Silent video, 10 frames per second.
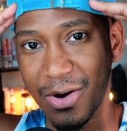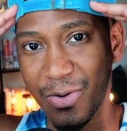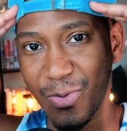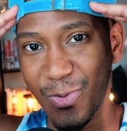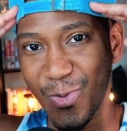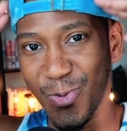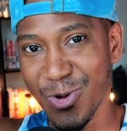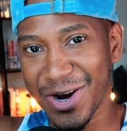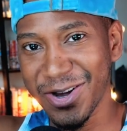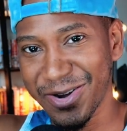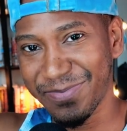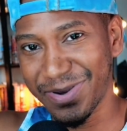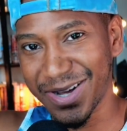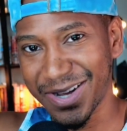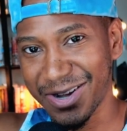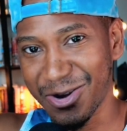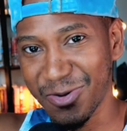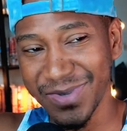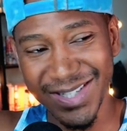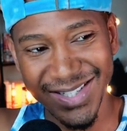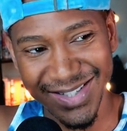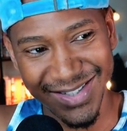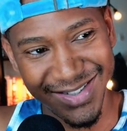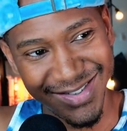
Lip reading: What up, homies?